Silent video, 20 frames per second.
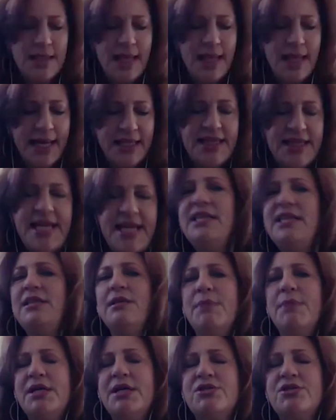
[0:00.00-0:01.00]
I think the
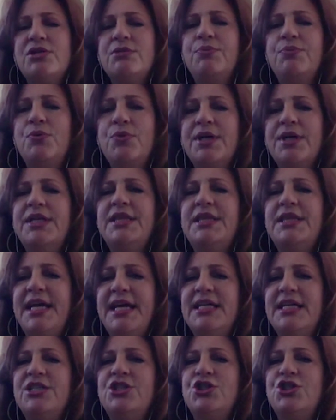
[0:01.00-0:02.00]
most important thing
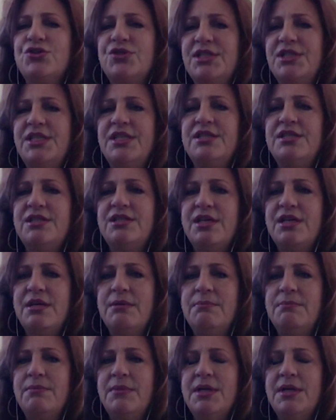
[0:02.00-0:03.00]
is your
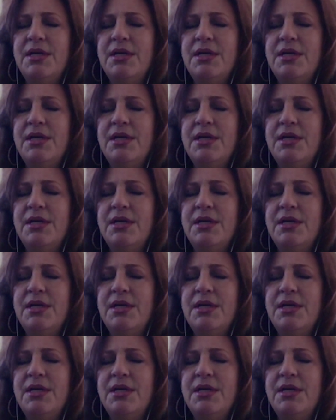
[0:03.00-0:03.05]
system,